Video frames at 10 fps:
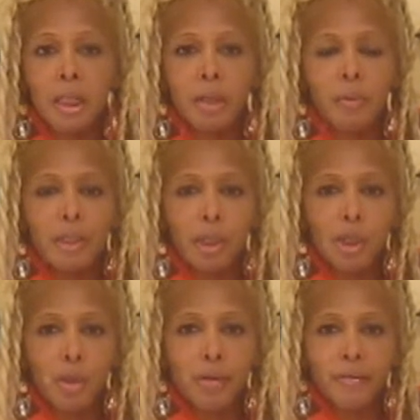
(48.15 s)
so I went to the
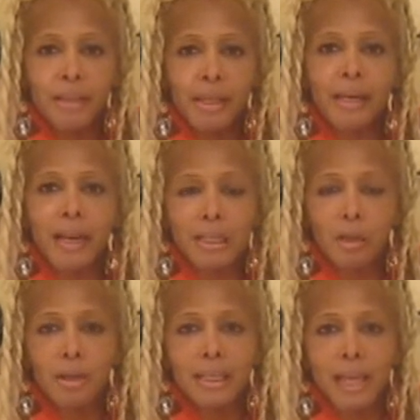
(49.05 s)
store and everything, and I
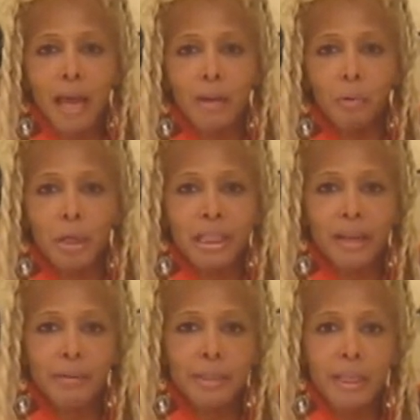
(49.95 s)
saw this guy that works
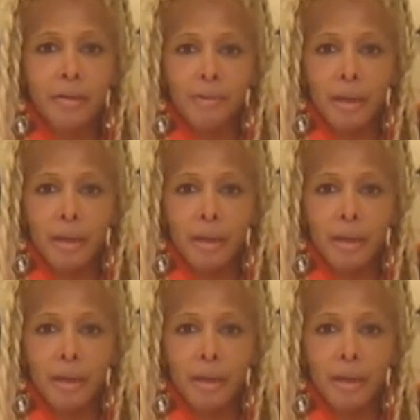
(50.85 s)
there and stuff,